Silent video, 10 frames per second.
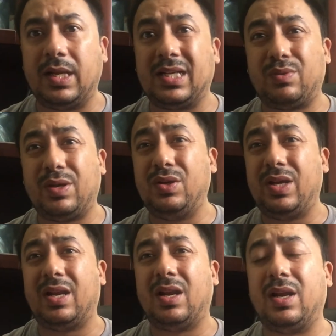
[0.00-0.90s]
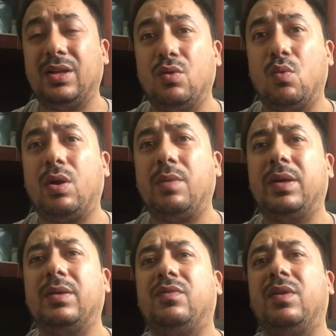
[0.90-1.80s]
That's why you get your water
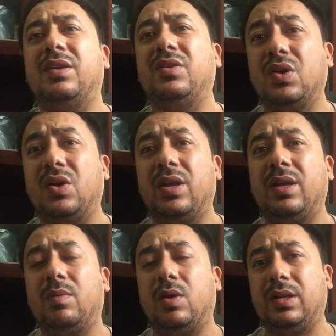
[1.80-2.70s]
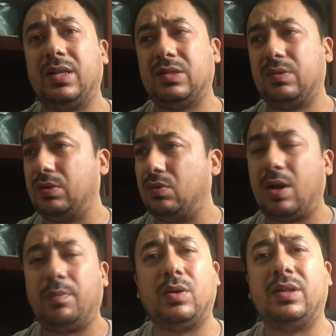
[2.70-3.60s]
becomes very dirty and murky. That's why do
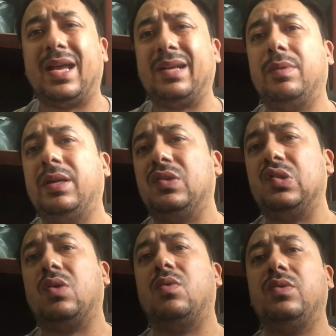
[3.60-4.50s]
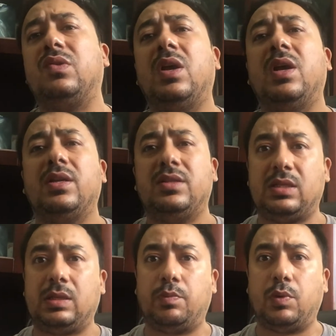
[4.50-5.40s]
not put that many stones.
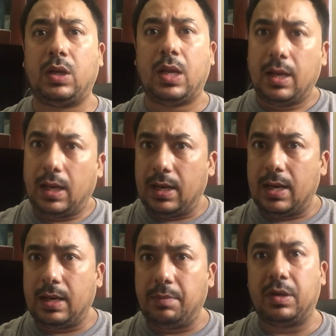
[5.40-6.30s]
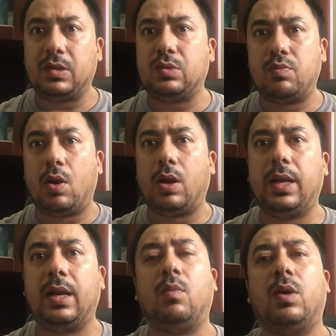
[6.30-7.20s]
Just put a little bit of small
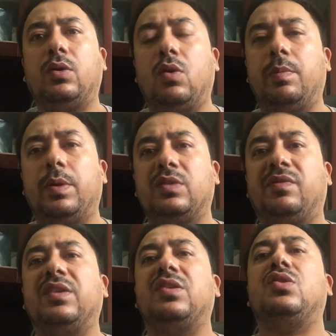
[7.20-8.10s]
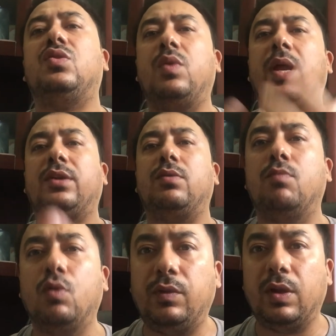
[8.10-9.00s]
layer in one corner, because fishes do like to
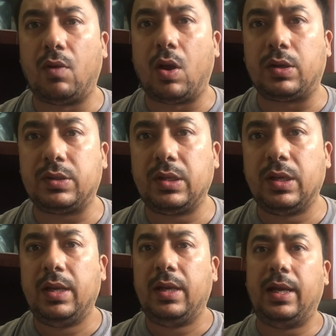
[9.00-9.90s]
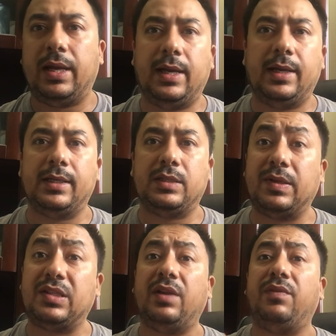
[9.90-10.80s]
move the rocks,
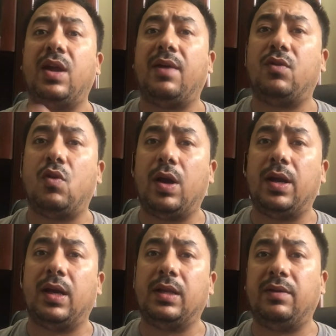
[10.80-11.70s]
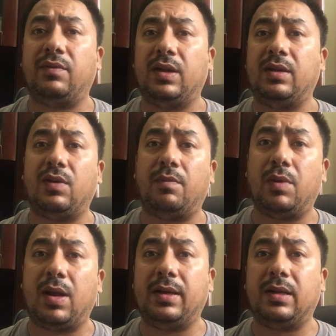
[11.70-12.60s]
especially if you have koi. And if you have
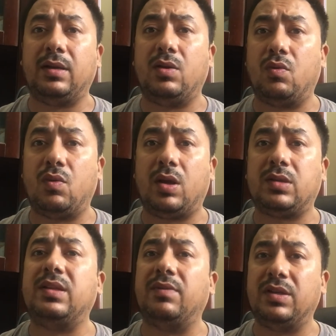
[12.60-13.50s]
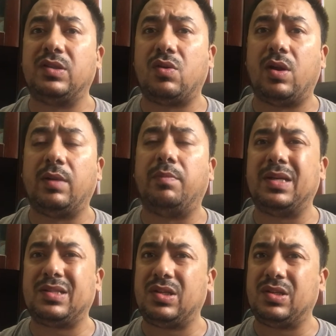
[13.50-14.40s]
plant and no rocks, they will destroy it.
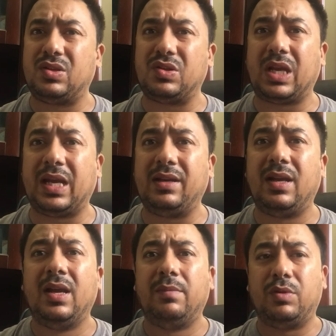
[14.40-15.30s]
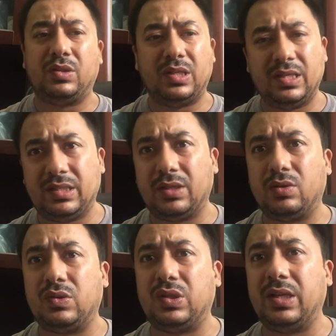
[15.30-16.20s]
Best is sand, because it's easier
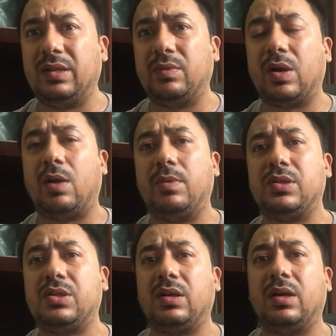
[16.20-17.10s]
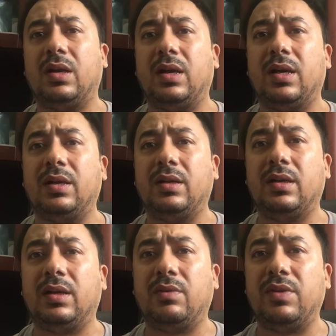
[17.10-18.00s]
to see how much
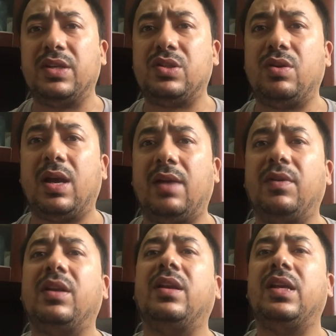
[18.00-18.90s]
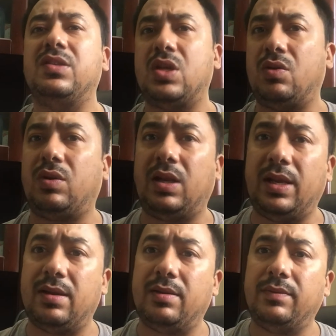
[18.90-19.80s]
waste you have and easier to
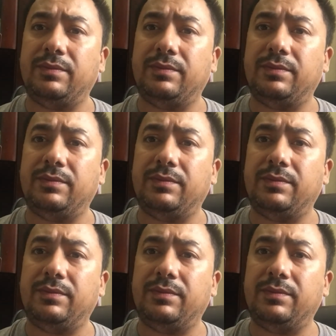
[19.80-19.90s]
clean.